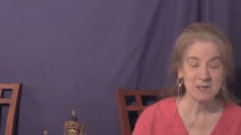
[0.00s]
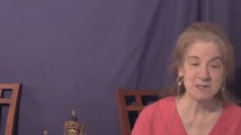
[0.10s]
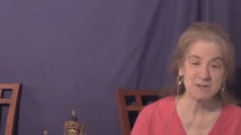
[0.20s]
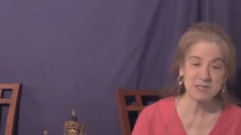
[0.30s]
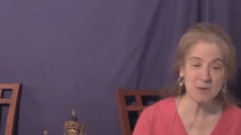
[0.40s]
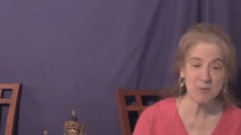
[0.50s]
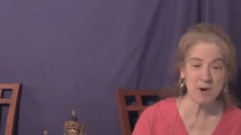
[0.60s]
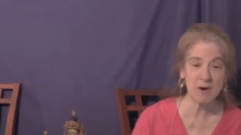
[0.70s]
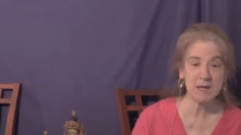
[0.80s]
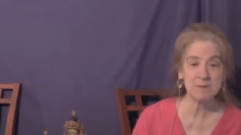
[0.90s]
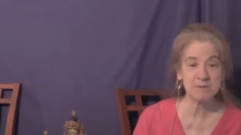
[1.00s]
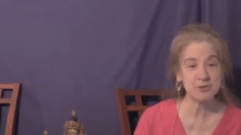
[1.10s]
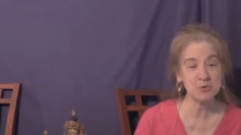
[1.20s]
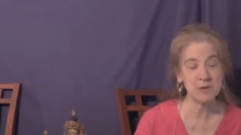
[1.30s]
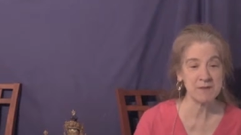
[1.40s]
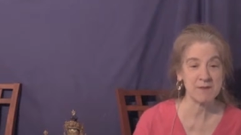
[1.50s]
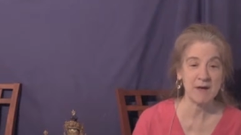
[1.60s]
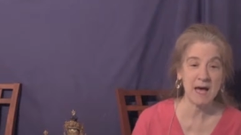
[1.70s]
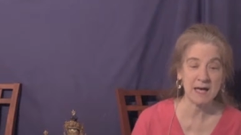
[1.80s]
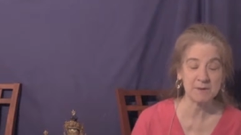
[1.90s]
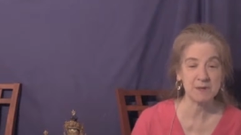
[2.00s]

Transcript: So somewhere in between that,